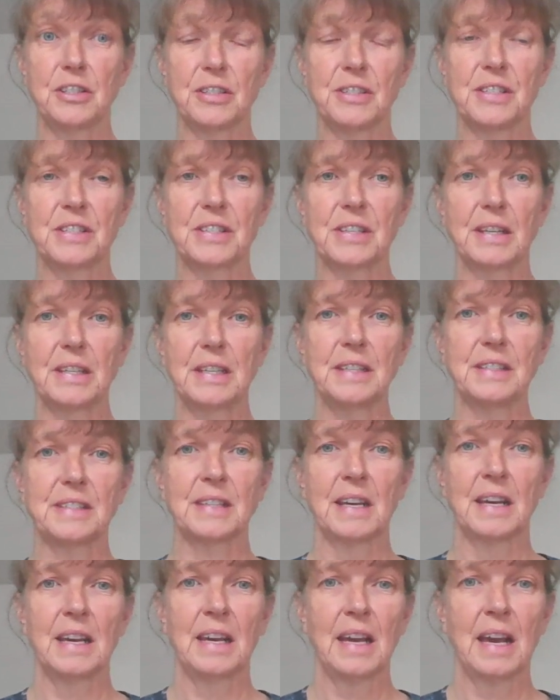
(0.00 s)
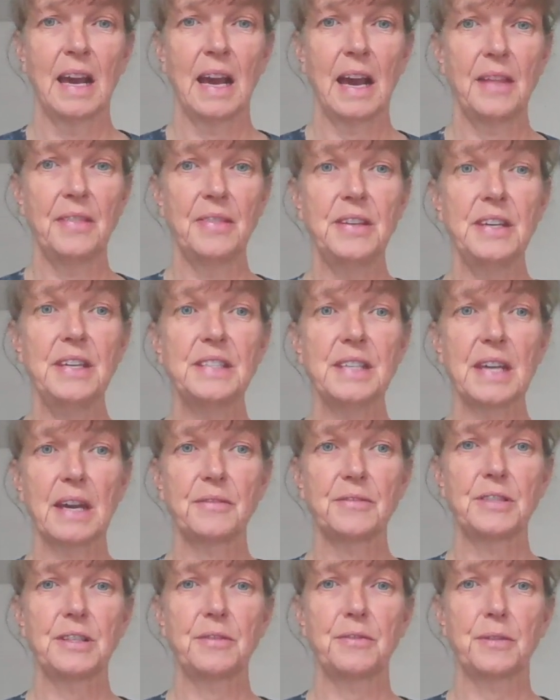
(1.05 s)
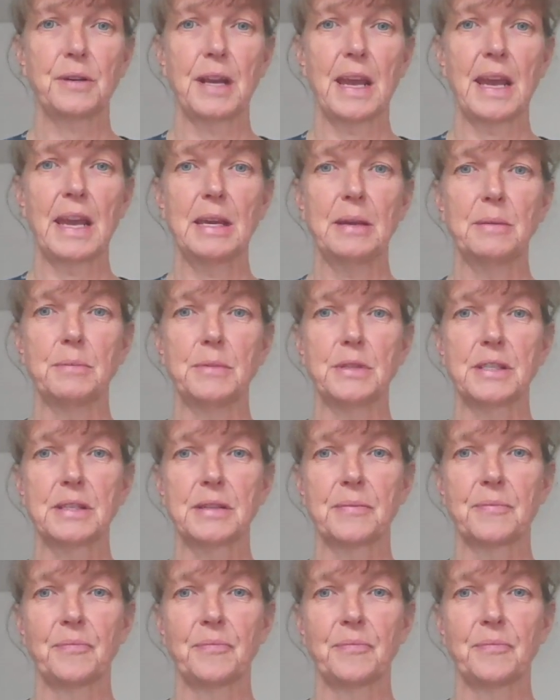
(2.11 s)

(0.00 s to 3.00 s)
studies, and these have different aims.